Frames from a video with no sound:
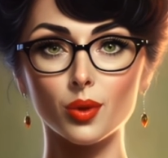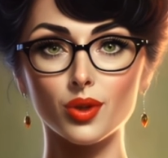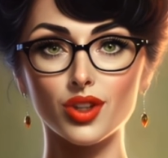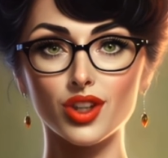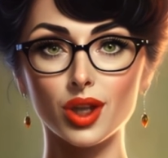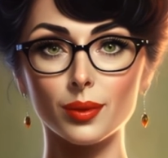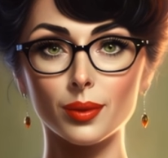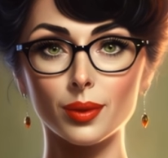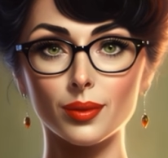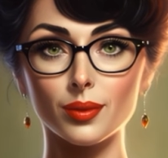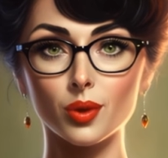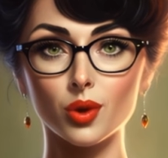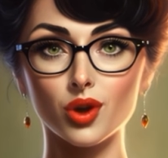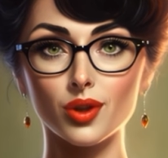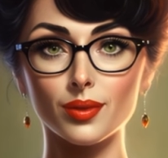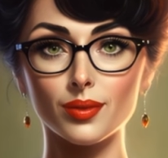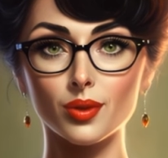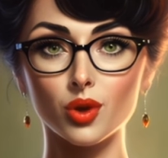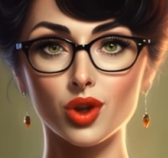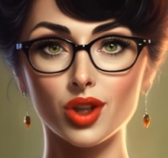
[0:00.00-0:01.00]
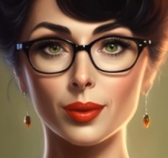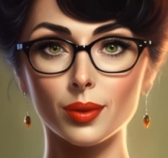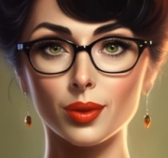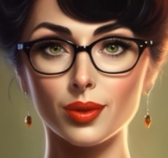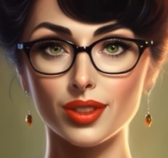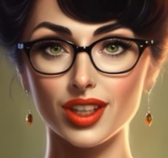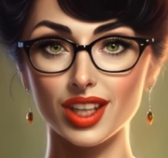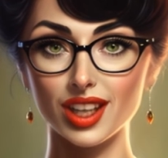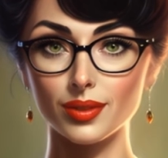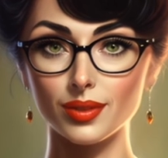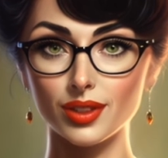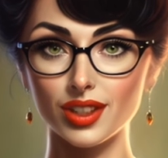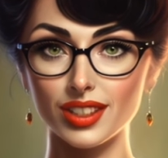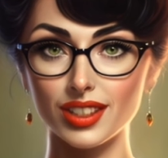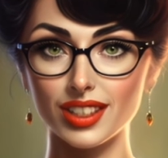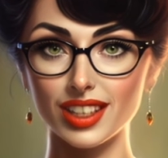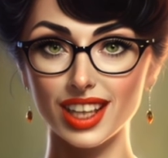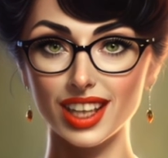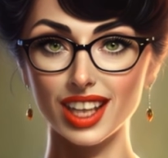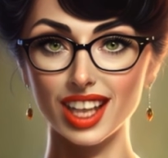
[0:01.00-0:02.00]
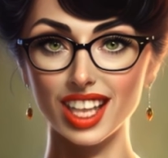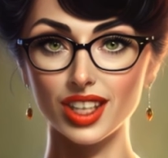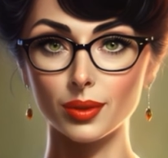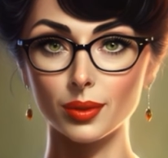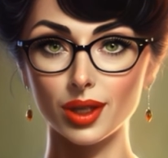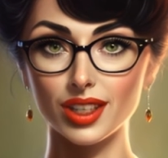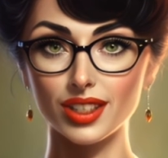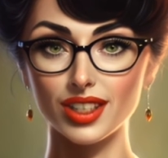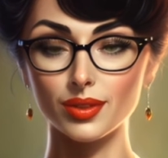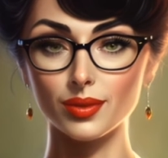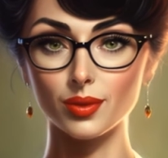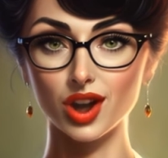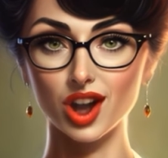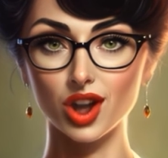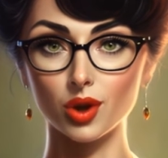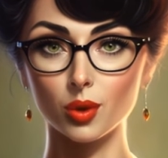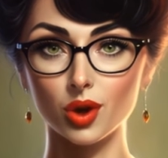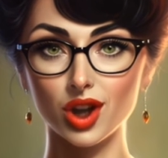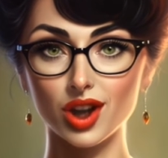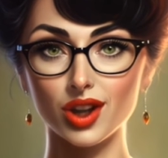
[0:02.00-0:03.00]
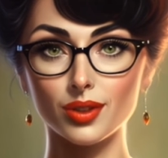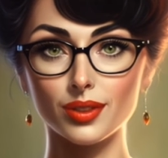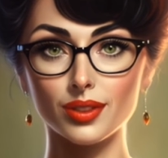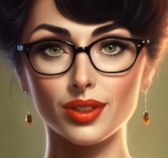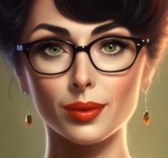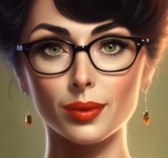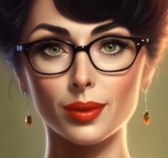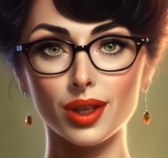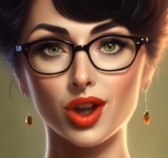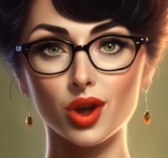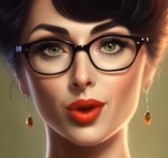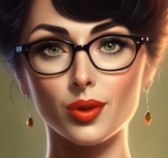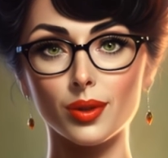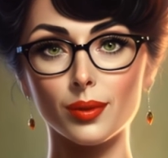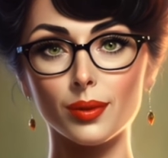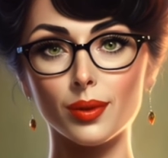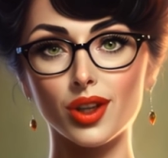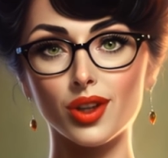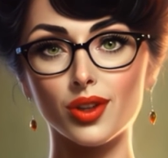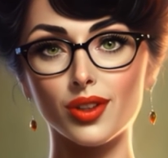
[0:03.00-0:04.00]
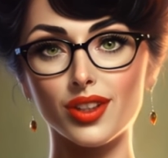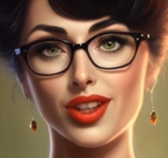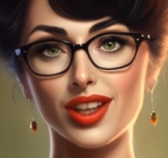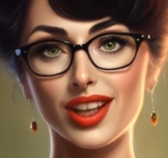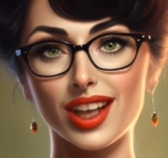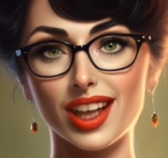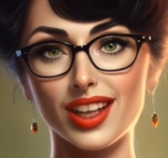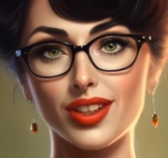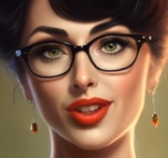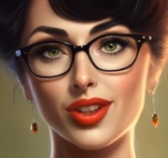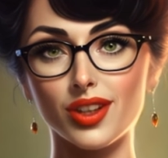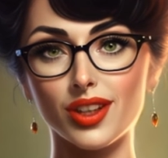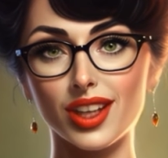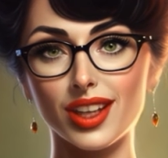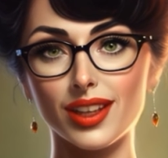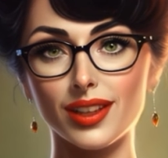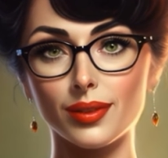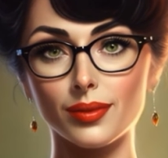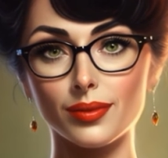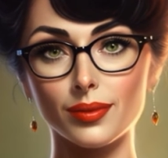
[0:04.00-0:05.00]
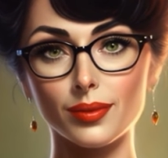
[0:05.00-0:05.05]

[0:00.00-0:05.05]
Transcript: which can be more affordable than investing in expensive hardware that may only be used occasionally.